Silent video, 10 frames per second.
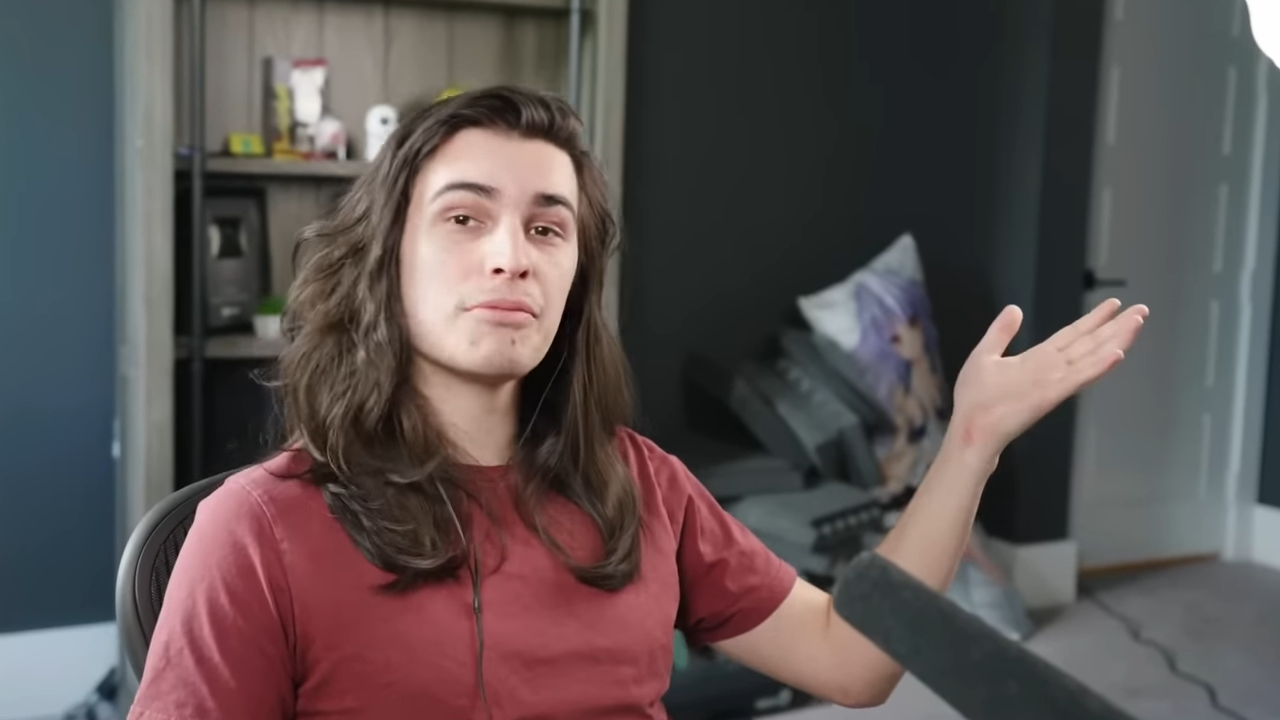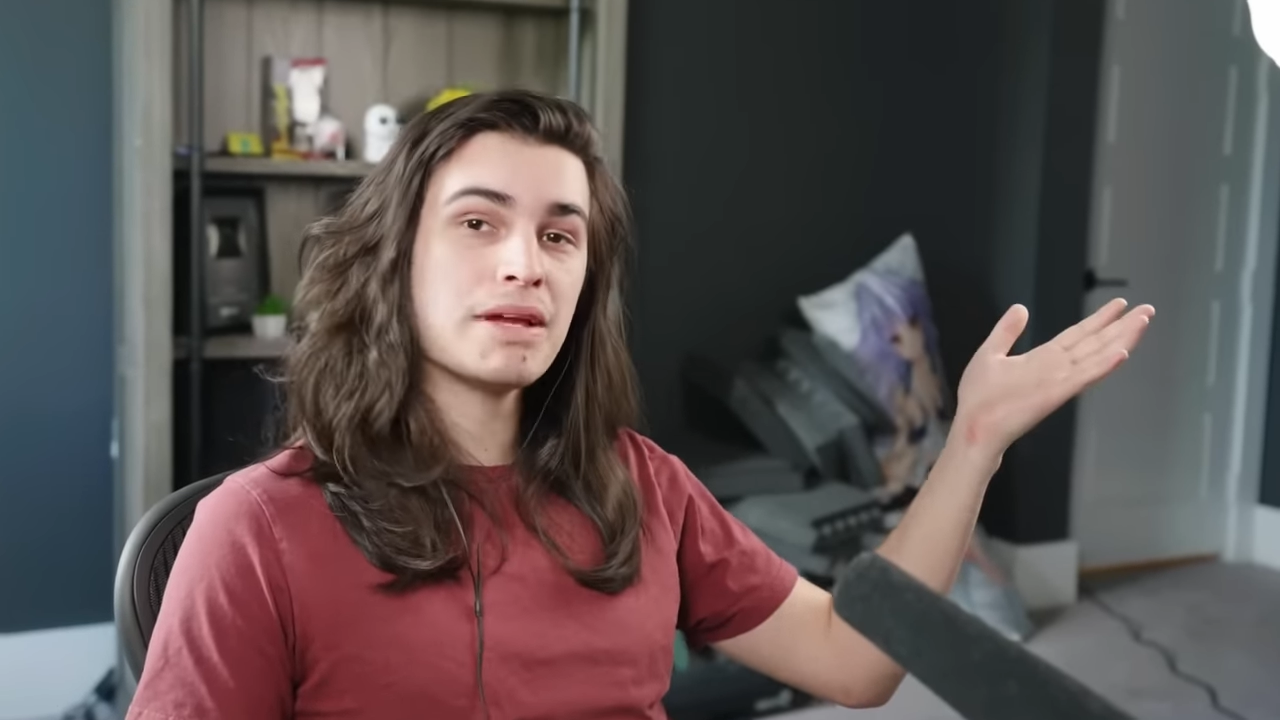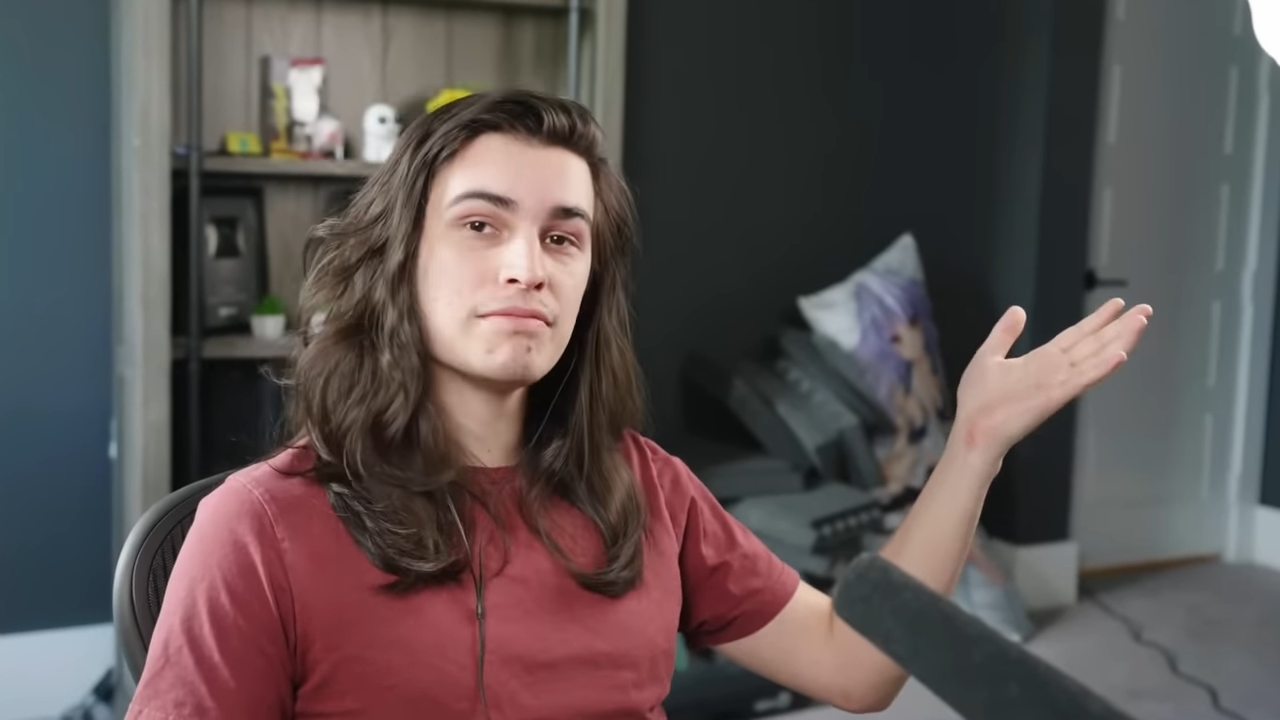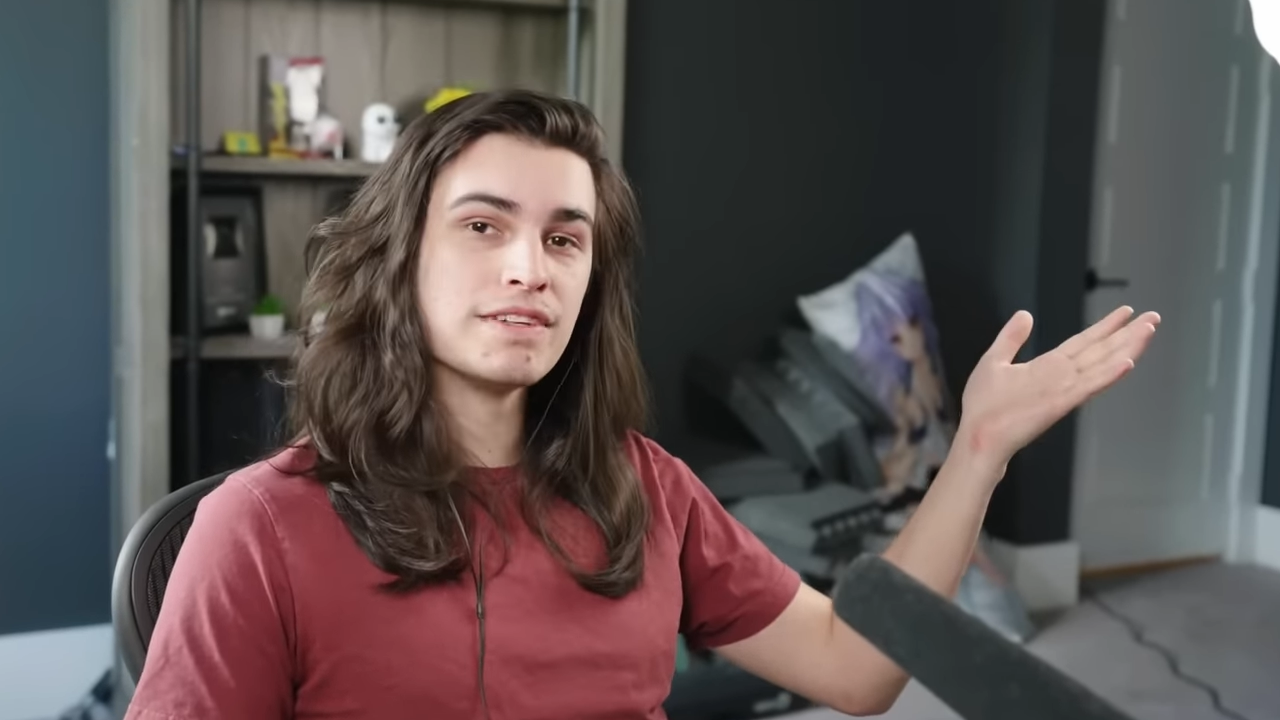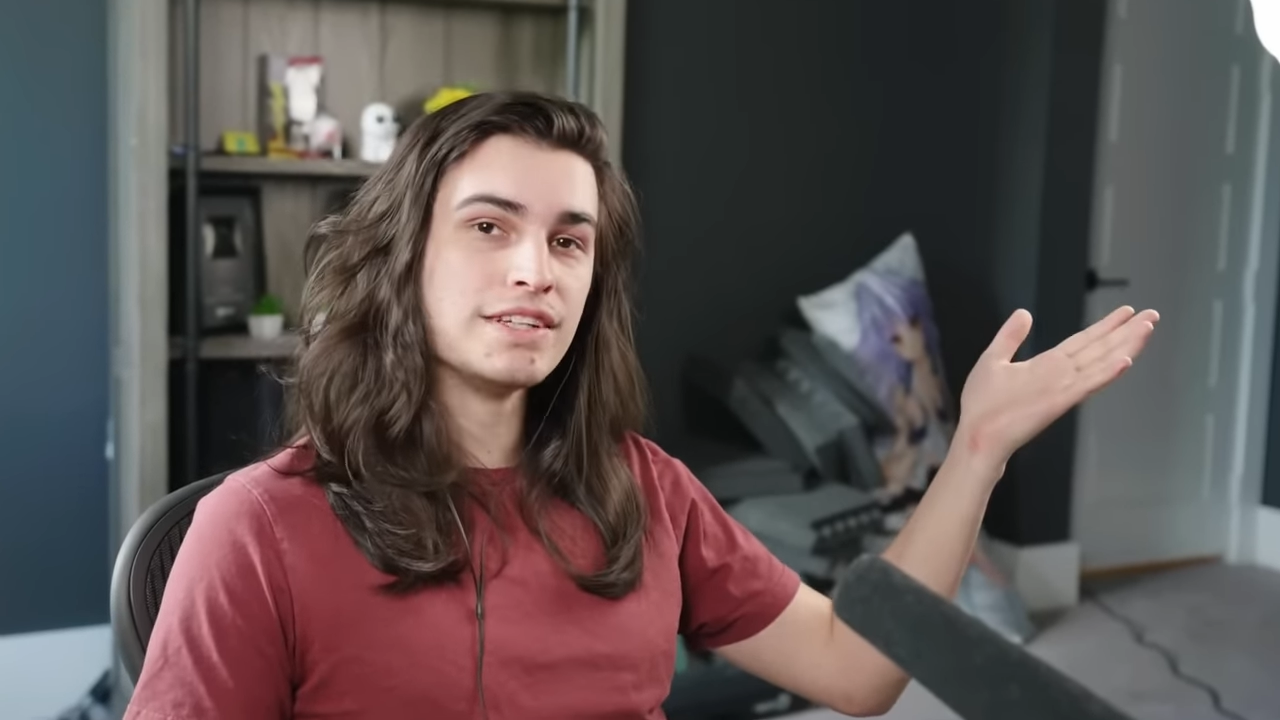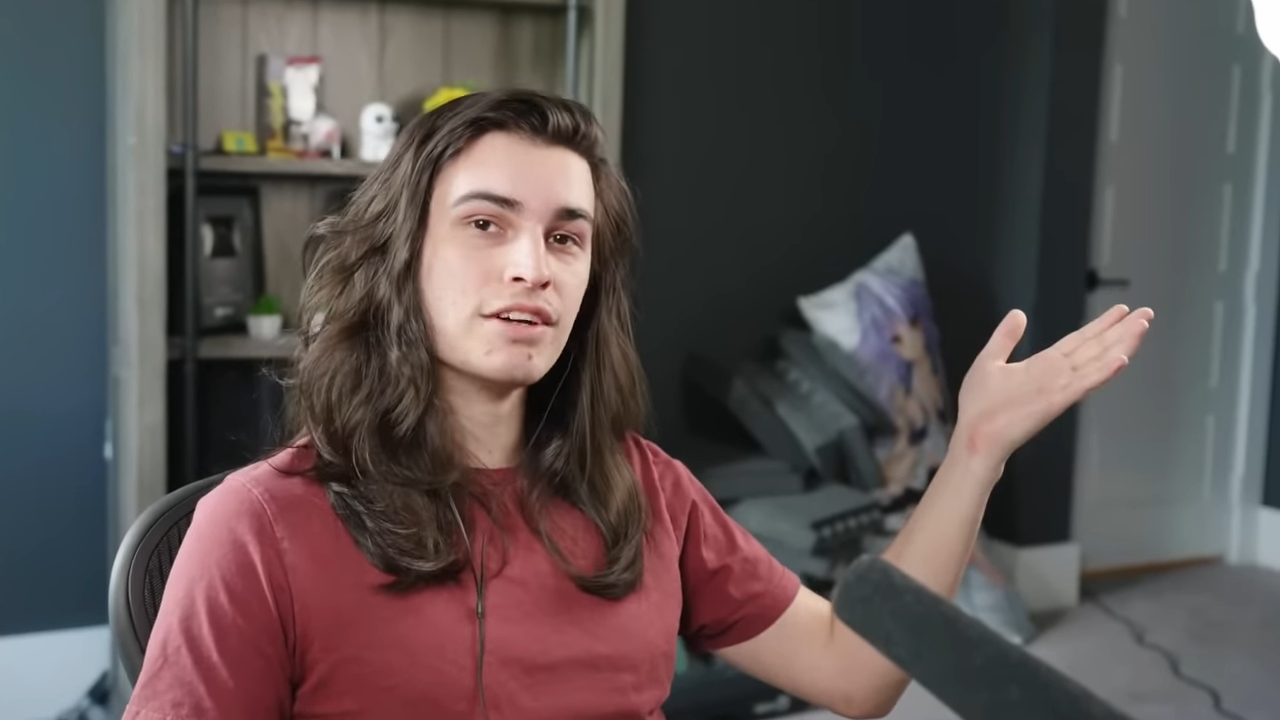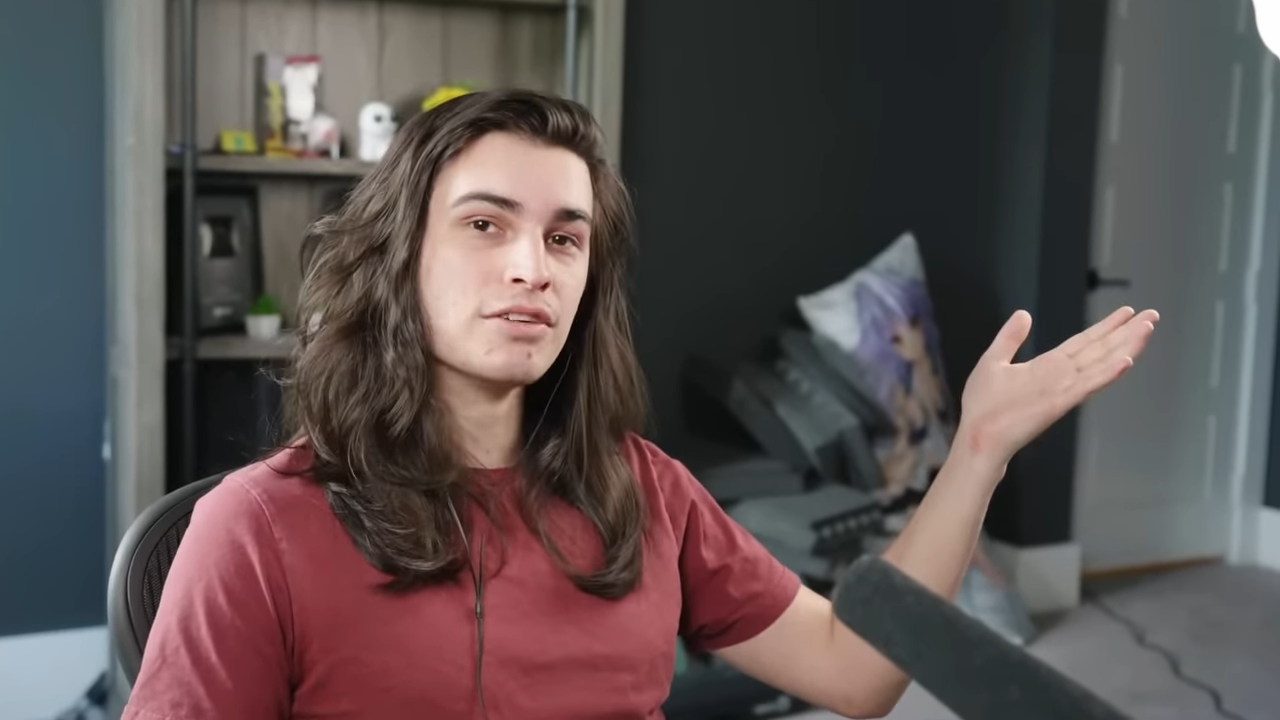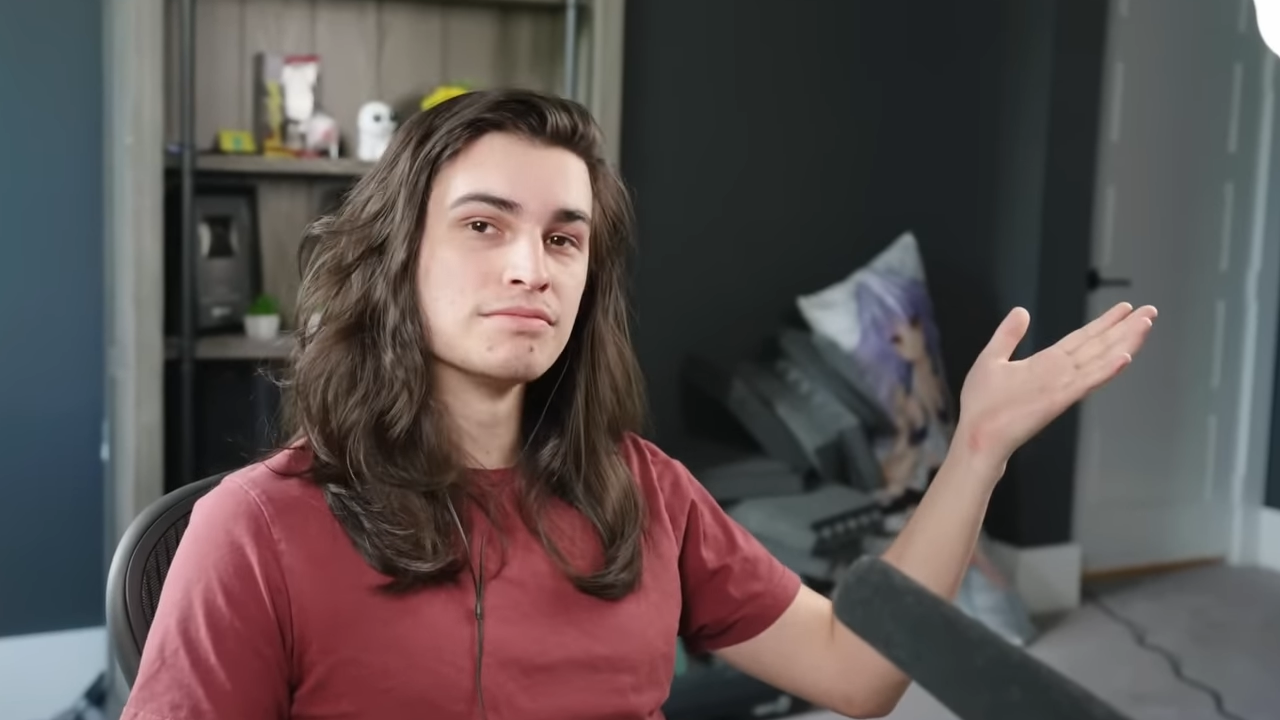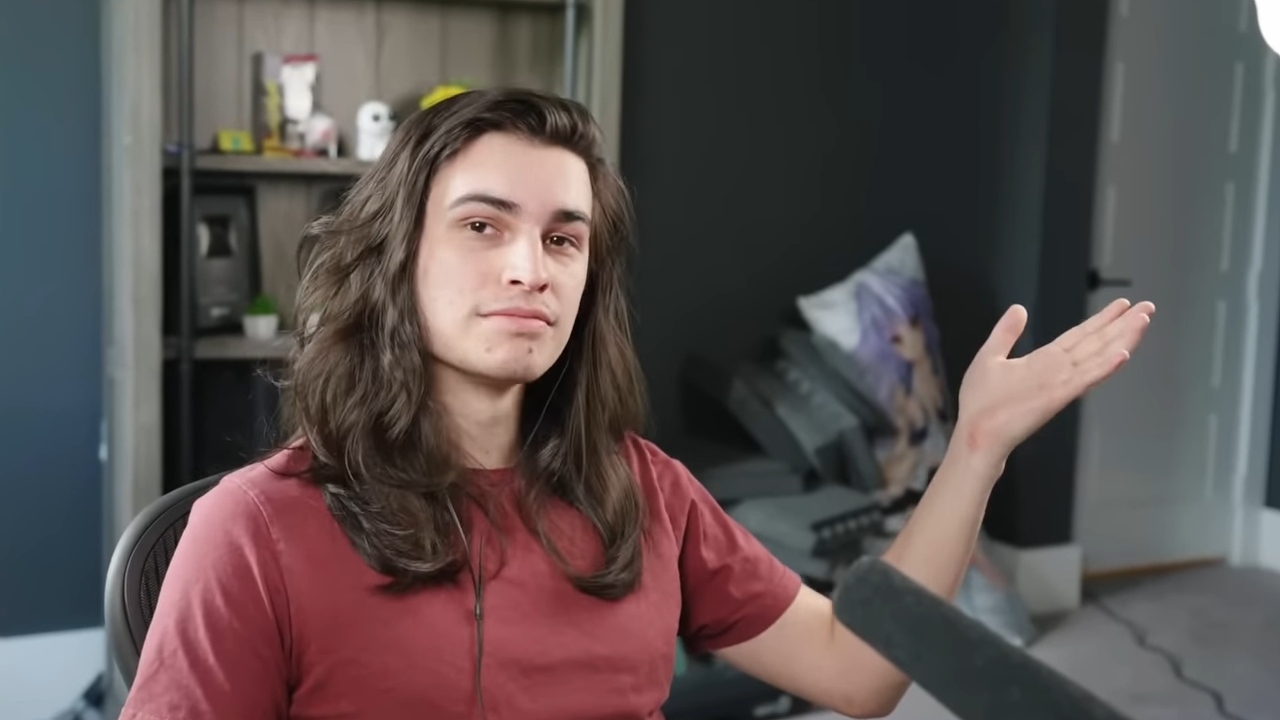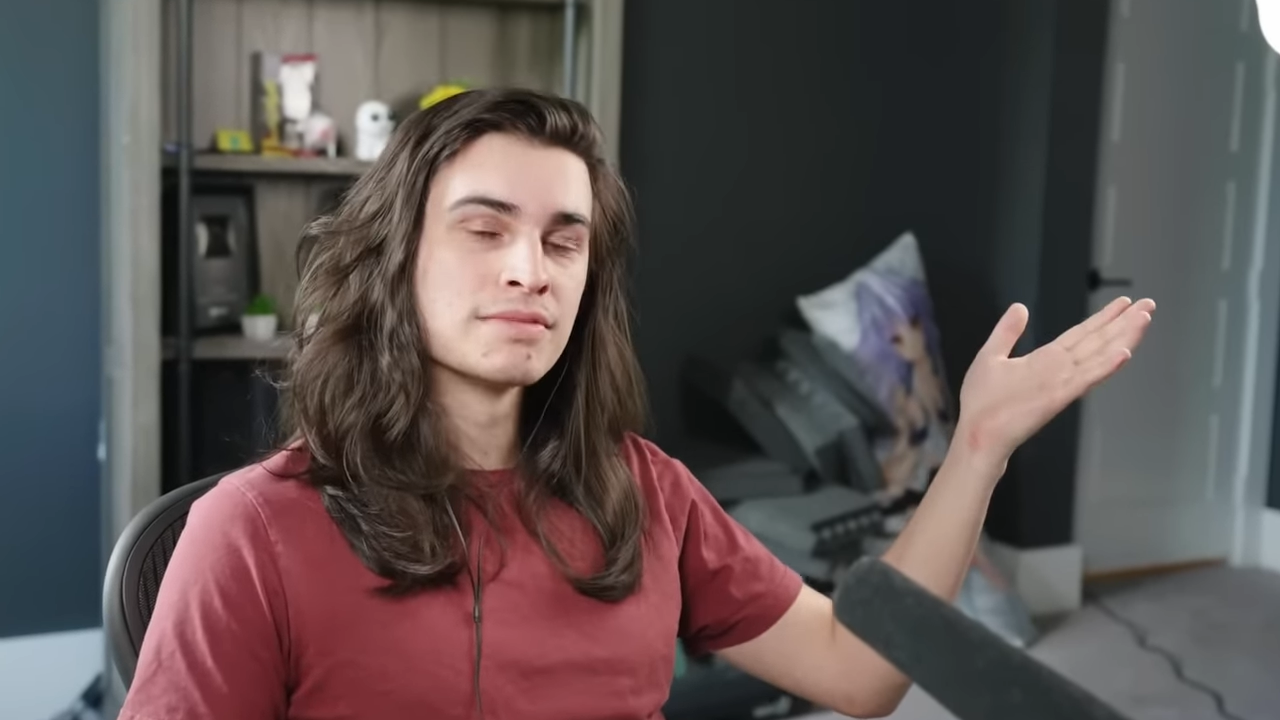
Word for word: meme video.